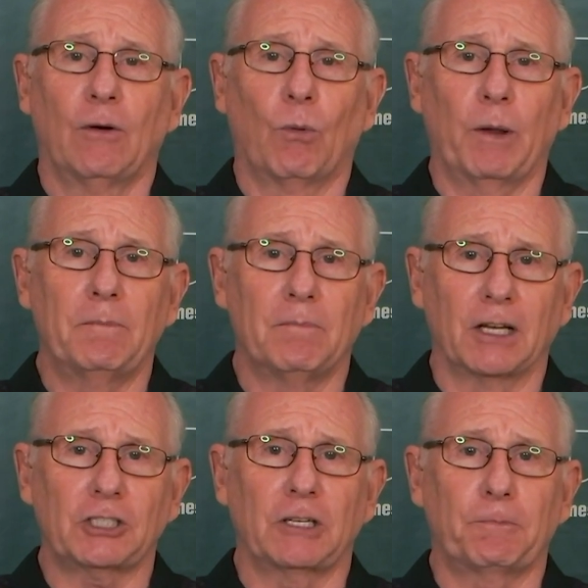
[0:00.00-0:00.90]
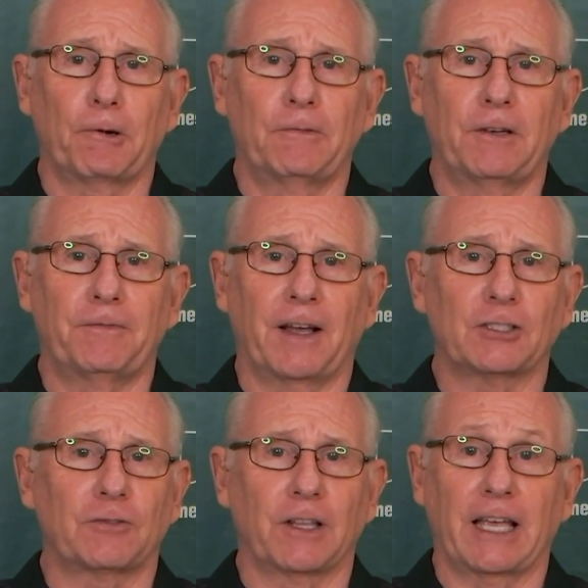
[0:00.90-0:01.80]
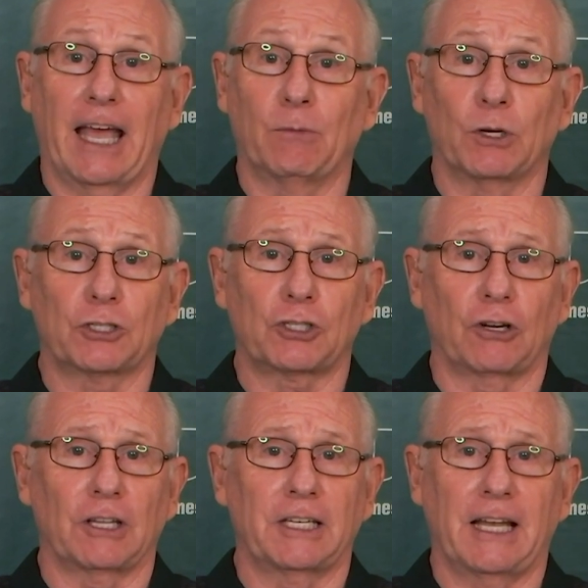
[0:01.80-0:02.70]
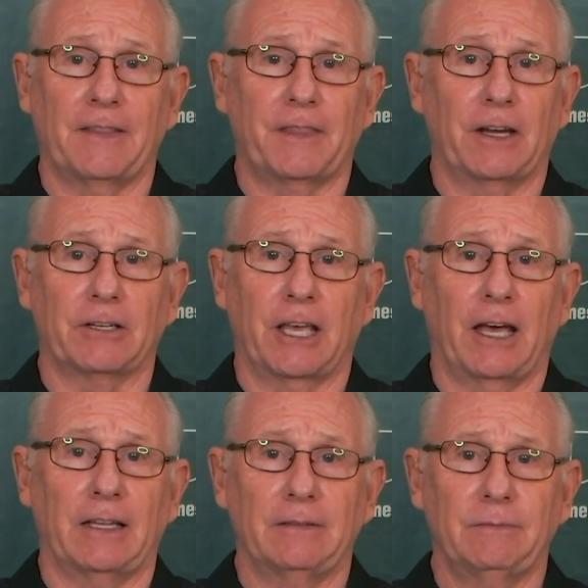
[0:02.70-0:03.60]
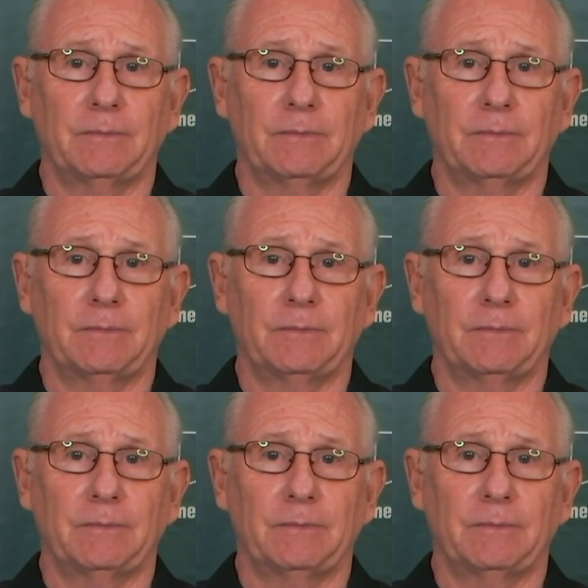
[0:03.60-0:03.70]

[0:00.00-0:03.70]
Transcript: we must improve defensively, and we're certainly not there yet.